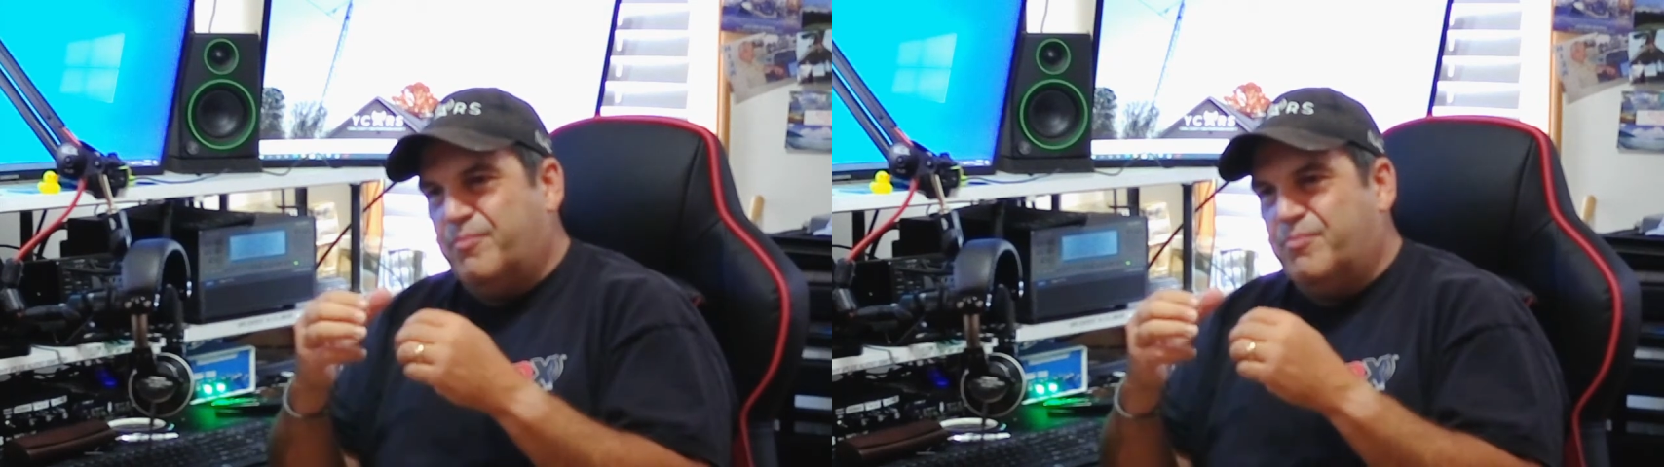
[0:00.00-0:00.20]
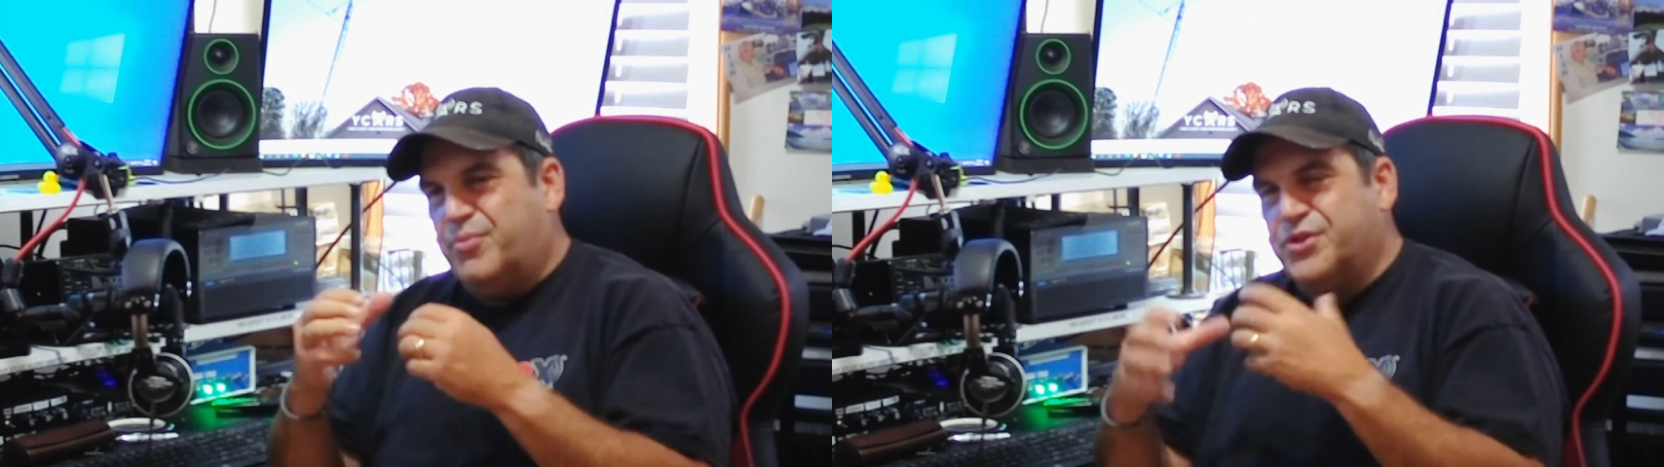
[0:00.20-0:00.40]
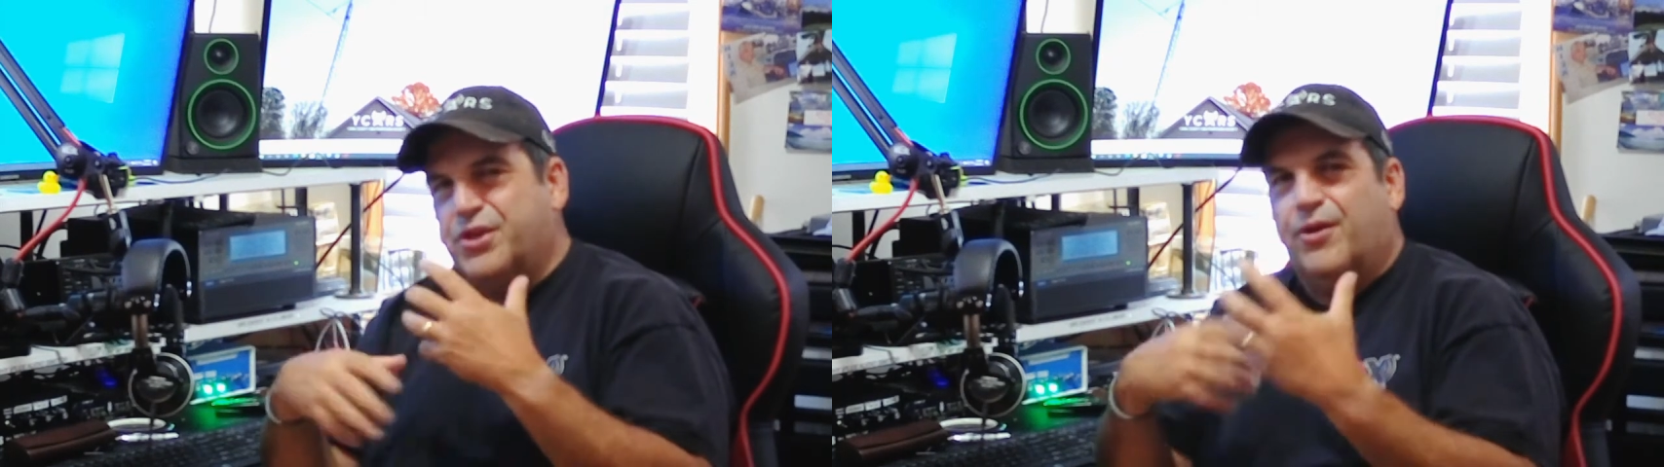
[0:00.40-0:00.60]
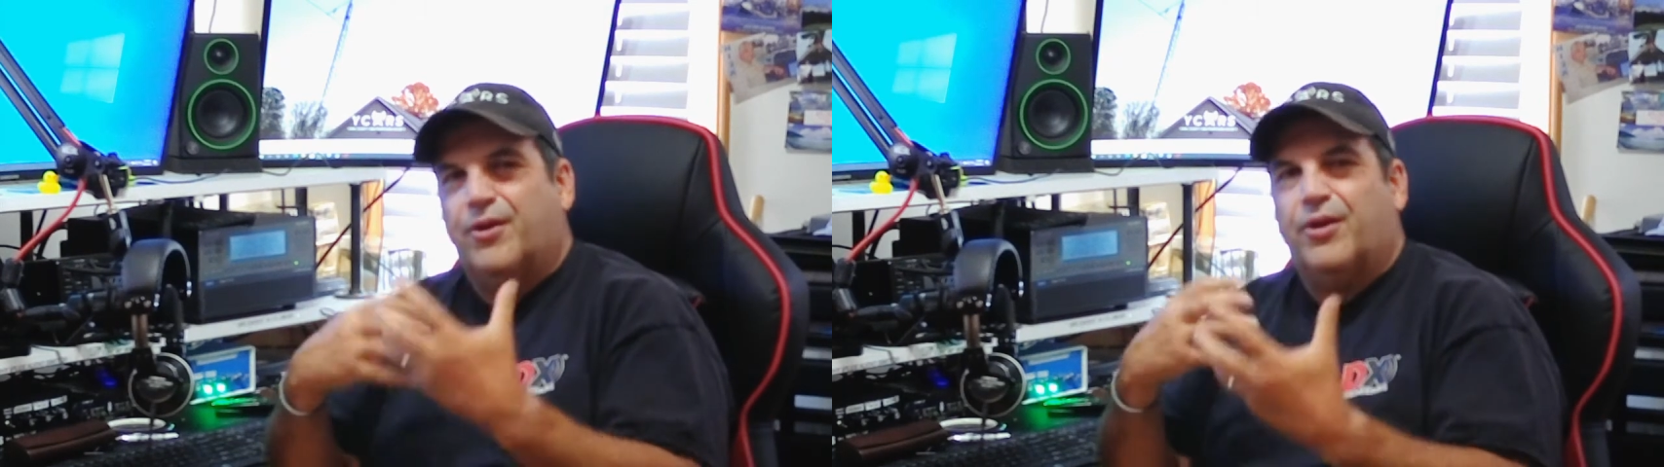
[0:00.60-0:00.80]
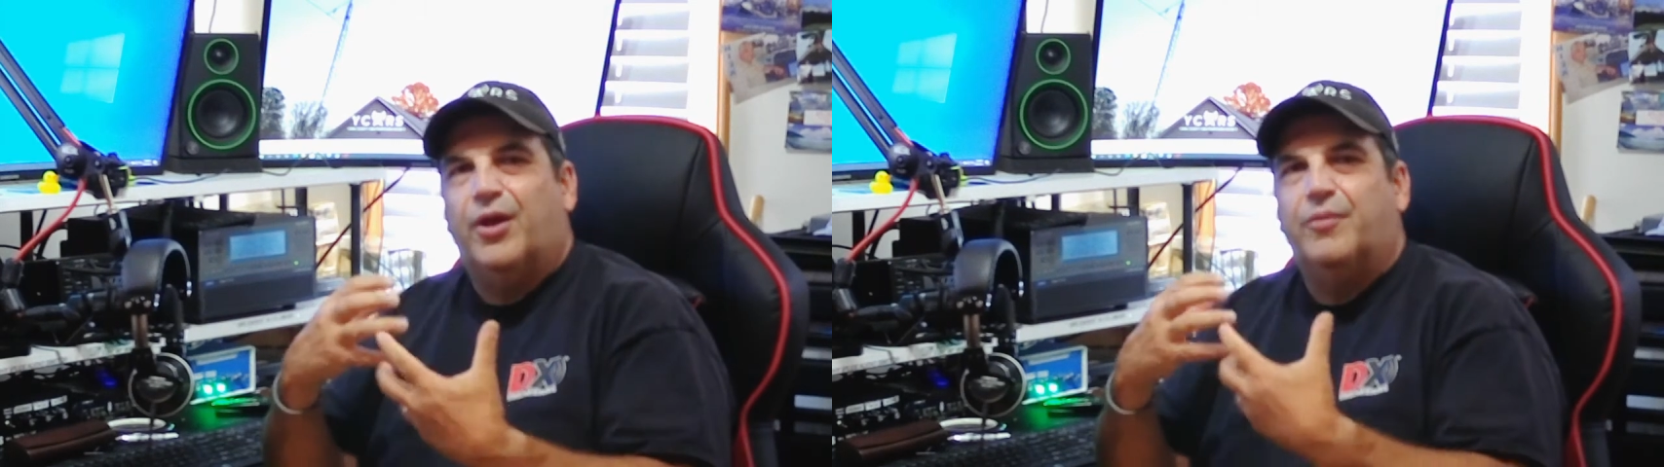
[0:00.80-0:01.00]
pushing our
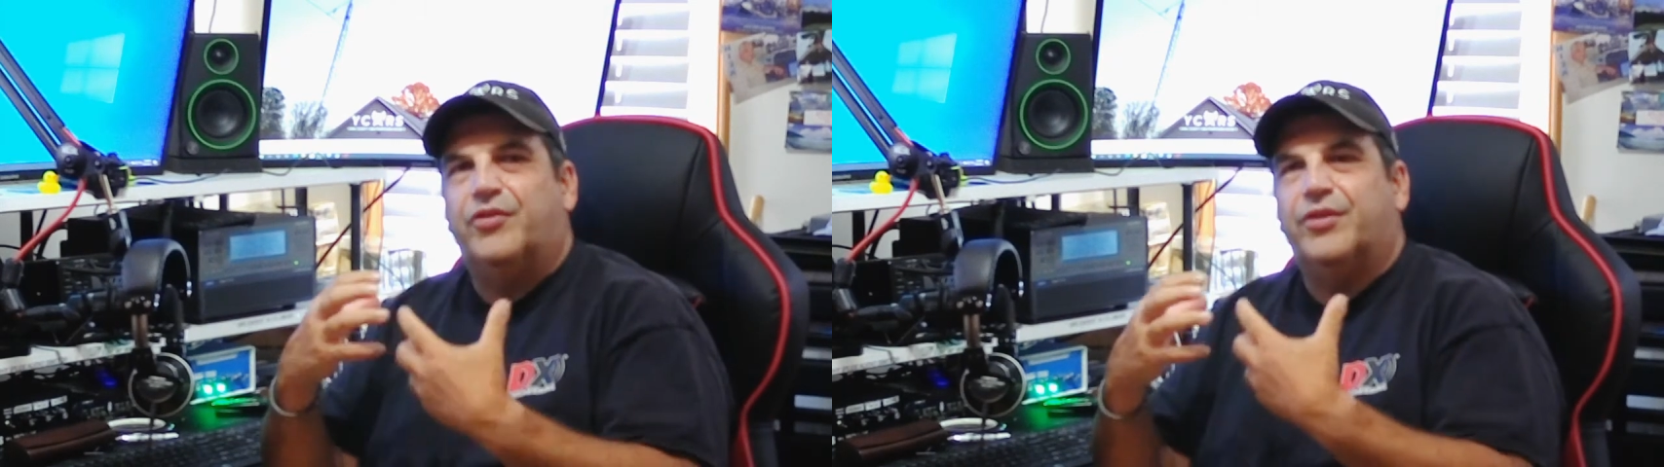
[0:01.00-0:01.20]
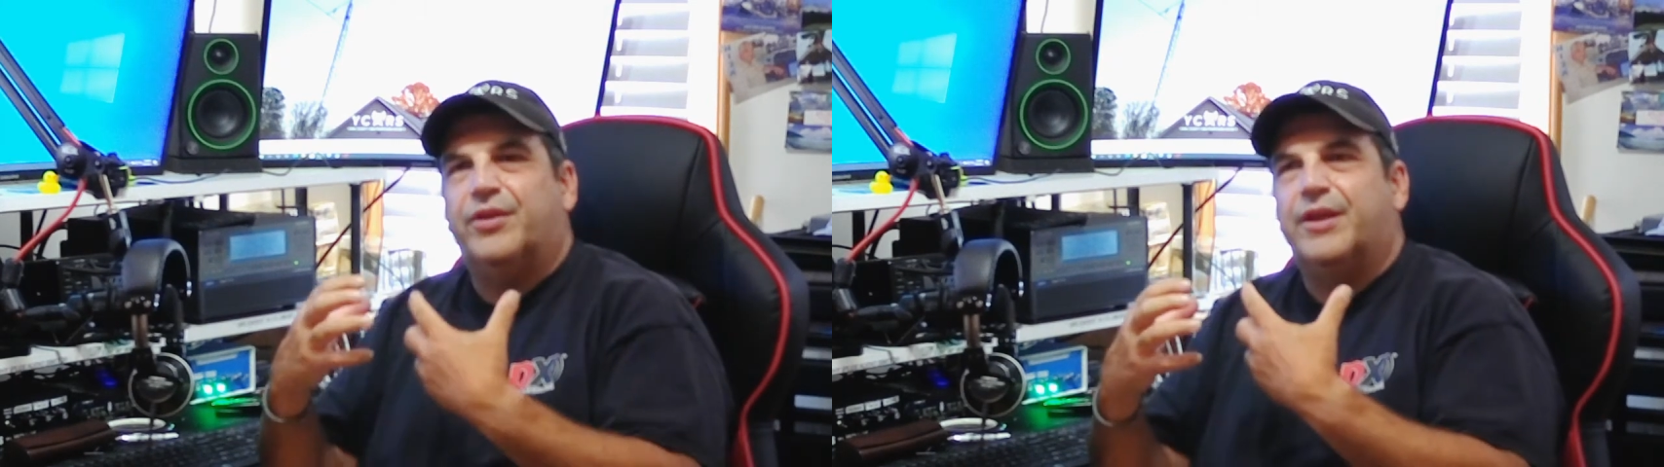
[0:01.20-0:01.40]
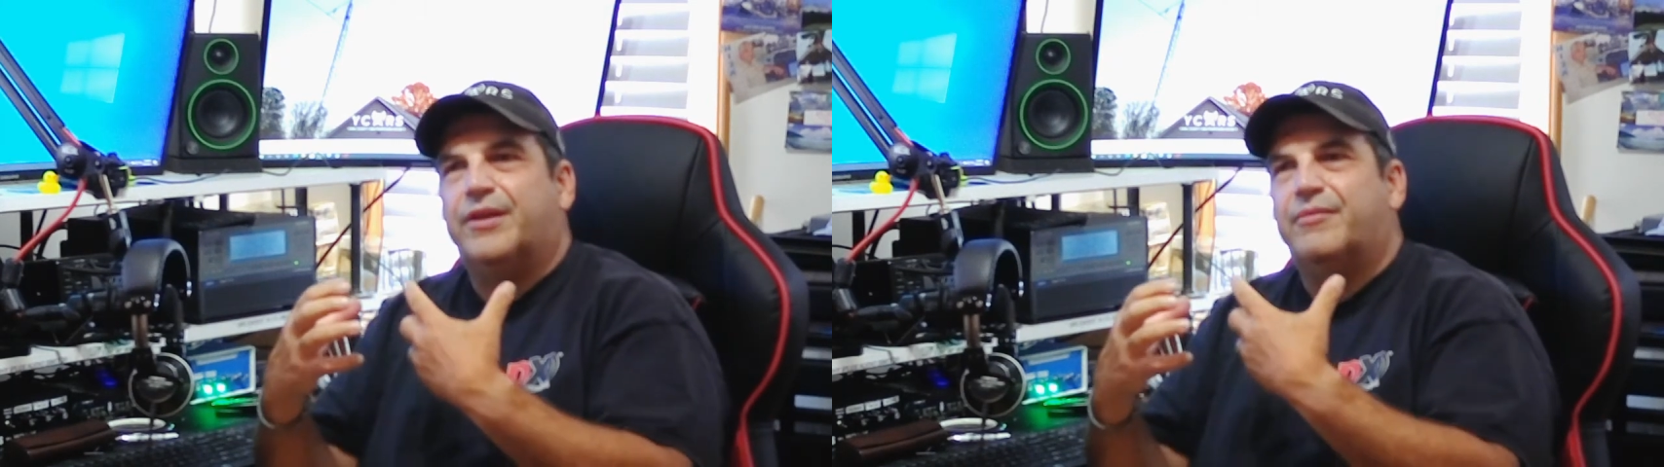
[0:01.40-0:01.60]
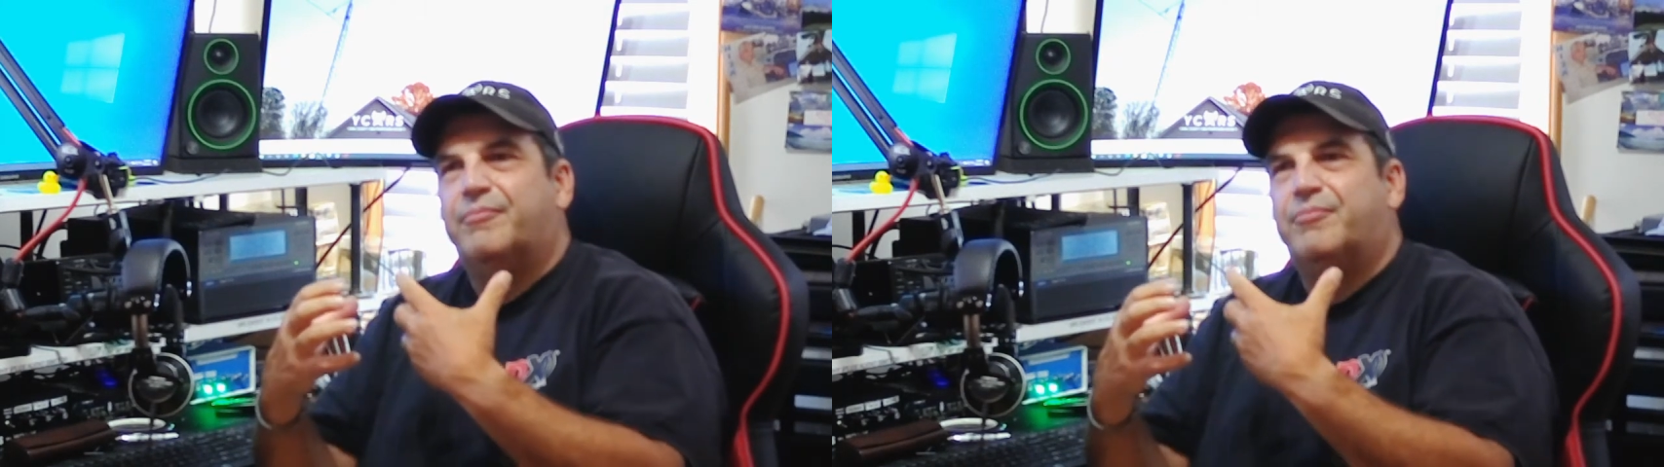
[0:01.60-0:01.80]
clubs and